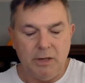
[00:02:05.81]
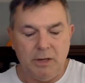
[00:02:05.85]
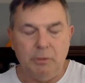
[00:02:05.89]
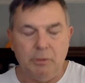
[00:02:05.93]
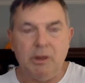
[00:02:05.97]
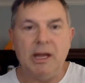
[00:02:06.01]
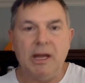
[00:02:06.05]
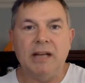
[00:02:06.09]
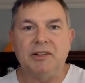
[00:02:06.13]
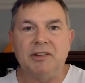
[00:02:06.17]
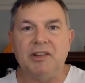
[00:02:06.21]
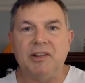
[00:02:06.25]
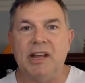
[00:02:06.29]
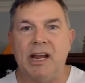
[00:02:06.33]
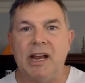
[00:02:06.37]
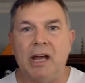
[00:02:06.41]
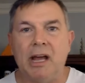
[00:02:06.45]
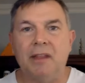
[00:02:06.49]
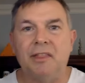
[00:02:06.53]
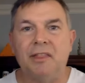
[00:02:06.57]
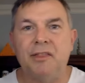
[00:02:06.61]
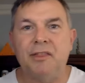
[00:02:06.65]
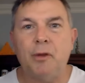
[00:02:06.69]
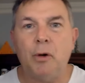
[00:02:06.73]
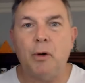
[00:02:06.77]
We got to take
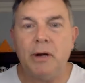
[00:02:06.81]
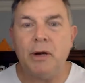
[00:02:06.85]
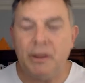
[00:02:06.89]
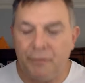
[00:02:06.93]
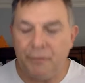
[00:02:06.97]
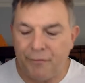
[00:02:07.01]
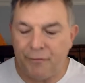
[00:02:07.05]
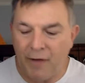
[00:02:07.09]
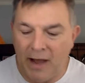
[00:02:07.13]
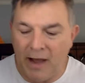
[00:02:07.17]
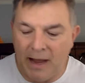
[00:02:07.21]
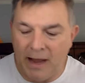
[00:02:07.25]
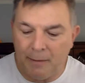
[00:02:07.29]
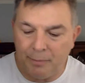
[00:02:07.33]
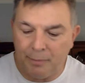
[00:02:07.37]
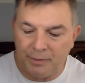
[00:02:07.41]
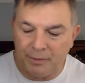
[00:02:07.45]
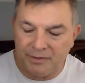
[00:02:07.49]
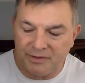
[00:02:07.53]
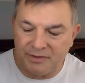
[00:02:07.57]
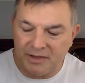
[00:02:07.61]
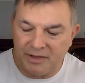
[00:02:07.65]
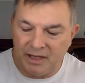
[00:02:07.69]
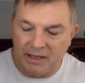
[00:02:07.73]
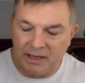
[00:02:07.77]
out
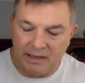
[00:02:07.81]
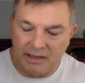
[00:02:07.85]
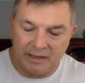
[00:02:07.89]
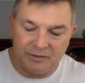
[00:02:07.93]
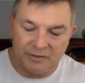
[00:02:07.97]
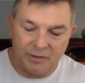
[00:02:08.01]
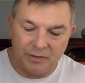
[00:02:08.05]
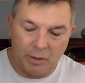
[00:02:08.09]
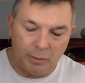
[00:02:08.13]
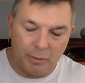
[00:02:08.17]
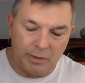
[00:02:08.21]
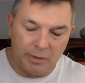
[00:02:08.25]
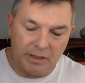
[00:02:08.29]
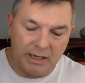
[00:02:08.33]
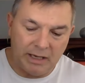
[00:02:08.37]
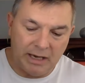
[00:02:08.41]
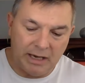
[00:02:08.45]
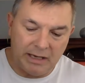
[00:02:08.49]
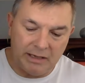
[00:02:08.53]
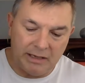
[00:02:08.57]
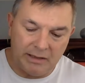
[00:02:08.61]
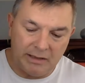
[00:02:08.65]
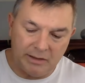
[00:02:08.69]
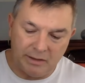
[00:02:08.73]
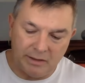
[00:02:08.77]
35%. That's all we
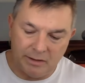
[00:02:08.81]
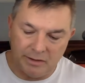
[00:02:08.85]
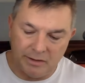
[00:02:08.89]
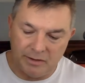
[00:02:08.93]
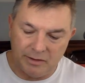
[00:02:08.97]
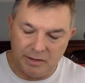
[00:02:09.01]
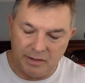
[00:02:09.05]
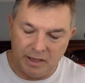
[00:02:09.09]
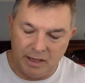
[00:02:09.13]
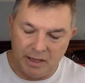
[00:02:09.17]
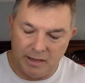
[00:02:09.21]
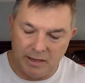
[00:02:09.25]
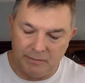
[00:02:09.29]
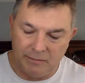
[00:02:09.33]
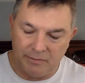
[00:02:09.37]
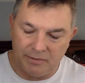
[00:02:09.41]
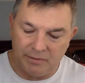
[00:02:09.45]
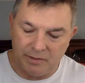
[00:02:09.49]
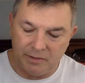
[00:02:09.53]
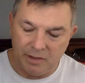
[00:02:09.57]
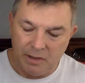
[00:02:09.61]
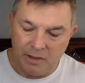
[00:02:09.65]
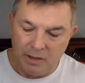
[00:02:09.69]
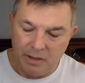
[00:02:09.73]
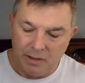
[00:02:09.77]
got in there,
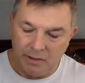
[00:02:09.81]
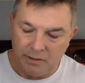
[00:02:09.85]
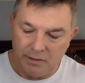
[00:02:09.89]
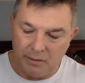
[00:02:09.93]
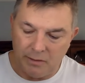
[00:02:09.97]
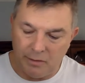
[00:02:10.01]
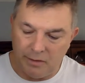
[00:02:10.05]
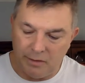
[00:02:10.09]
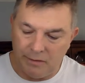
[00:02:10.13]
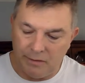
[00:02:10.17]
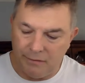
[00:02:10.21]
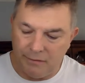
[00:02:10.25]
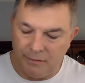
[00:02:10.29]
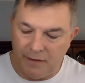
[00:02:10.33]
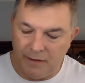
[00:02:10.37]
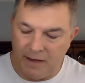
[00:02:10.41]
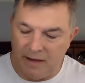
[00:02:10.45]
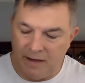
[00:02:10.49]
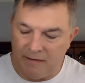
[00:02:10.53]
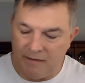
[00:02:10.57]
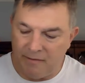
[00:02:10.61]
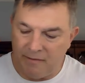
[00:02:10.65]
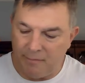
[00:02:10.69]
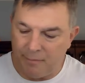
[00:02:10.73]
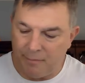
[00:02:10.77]
times
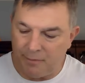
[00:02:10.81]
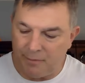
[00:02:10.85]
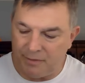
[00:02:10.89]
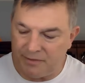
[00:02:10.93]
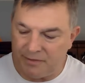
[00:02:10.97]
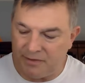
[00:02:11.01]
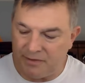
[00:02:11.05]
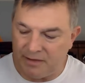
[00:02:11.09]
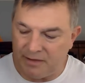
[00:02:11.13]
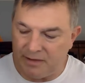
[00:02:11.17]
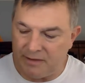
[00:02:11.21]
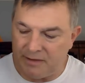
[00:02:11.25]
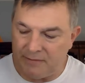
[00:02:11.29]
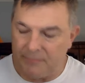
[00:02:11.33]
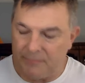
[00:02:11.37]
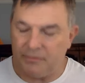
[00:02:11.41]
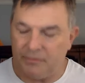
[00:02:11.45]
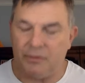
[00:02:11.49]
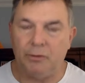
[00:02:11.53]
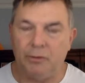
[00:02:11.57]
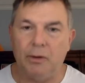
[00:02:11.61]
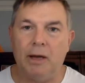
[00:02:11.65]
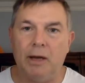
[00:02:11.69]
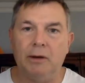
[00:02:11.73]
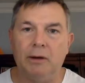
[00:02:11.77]
35%.
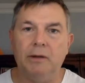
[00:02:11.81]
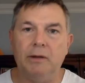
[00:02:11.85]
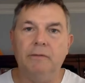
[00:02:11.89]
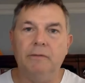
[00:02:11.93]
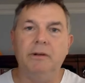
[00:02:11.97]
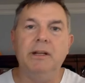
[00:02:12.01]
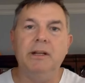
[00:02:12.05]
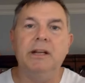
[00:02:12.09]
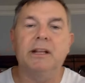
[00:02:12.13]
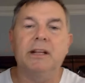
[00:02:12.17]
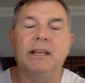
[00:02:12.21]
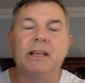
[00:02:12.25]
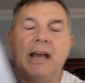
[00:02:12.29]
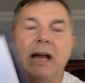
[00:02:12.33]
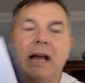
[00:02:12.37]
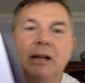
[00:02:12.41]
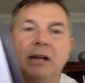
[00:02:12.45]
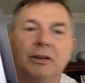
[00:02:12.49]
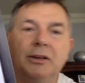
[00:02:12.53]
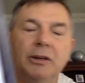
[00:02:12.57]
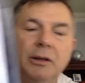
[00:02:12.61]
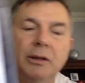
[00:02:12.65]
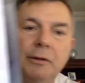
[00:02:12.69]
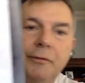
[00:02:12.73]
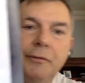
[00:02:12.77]
So I don't even need a
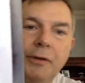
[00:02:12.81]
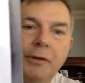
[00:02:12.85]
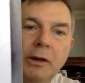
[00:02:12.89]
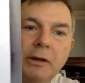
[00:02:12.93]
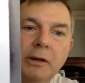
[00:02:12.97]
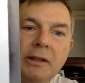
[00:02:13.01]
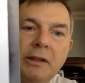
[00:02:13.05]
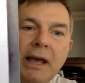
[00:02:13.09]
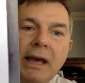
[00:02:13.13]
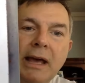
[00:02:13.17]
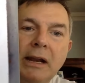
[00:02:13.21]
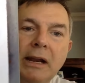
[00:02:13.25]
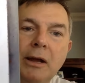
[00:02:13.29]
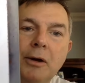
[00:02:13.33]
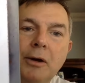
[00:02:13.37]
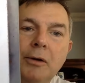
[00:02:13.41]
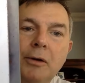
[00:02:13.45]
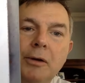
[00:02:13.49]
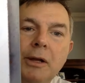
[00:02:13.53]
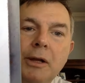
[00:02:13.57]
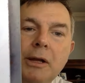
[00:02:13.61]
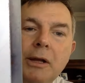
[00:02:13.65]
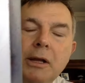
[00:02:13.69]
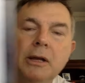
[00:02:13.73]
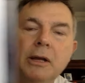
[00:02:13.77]
calculator to figure that
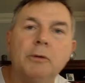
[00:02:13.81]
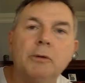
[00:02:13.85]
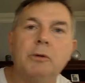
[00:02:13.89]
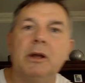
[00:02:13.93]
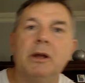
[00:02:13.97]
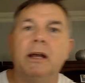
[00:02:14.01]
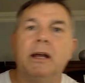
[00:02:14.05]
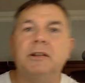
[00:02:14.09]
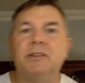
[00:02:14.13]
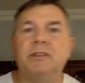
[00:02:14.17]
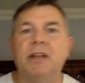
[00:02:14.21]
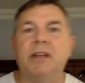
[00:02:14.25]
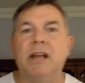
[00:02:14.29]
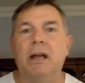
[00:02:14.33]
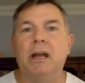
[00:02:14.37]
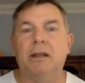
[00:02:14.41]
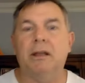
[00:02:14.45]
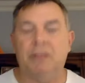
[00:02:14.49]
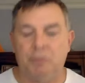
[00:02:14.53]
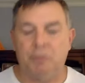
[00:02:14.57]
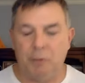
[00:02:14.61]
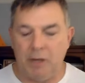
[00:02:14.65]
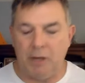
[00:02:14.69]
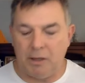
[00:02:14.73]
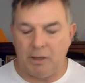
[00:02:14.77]
out. We got to take
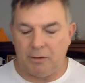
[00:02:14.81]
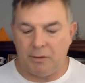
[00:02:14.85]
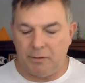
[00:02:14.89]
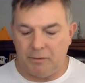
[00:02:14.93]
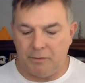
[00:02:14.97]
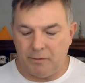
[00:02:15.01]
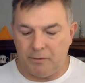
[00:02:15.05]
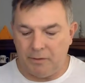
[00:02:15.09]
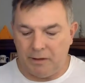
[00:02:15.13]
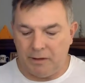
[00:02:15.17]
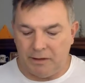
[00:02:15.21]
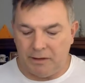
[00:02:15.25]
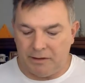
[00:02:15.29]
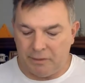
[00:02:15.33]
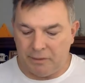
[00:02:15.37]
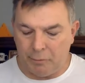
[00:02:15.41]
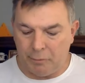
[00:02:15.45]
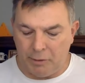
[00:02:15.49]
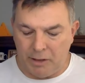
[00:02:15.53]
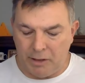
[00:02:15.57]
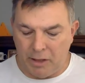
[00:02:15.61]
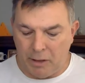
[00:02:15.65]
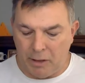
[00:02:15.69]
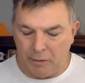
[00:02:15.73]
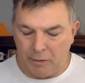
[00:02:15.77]
out
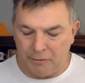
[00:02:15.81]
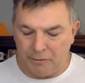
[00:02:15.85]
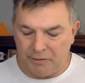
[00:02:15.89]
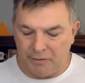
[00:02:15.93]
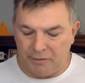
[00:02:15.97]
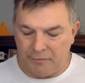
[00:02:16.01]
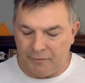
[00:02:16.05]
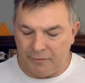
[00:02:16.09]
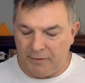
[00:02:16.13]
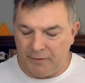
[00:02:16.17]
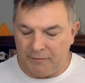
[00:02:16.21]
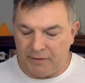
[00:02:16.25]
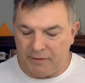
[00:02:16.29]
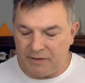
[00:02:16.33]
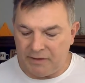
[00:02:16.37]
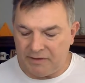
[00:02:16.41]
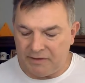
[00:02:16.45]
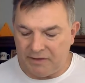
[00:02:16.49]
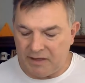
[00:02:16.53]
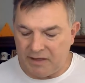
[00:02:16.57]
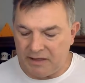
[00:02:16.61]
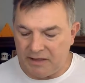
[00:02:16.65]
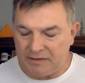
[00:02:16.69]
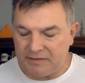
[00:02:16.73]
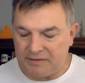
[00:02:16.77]

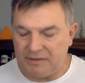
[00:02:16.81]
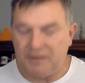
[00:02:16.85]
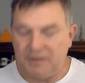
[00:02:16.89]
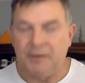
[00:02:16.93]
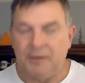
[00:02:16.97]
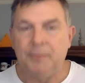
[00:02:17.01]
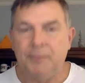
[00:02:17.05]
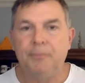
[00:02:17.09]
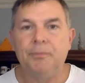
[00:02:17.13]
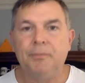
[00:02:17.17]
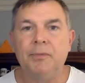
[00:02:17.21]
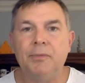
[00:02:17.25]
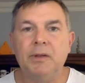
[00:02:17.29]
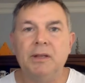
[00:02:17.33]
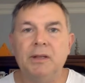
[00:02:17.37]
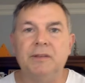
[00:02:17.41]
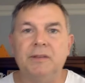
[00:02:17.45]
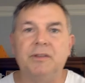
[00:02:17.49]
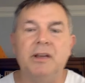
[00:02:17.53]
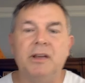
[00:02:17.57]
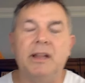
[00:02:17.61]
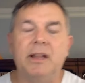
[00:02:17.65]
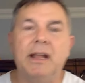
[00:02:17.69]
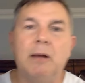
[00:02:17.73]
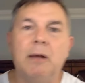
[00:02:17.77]
$3.50. Uh,
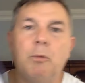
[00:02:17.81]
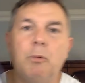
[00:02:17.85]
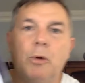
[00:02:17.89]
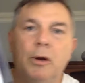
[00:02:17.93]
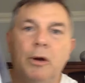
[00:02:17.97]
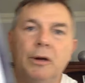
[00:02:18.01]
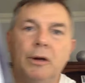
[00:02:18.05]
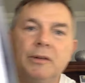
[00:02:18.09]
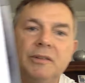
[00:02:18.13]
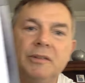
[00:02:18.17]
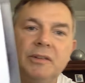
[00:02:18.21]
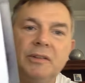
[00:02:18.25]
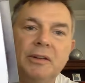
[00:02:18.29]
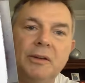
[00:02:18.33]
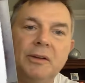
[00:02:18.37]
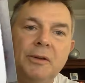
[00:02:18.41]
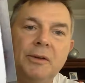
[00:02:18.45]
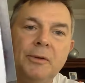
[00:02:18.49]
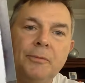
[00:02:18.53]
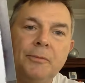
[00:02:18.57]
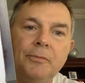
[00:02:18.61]
See how that works?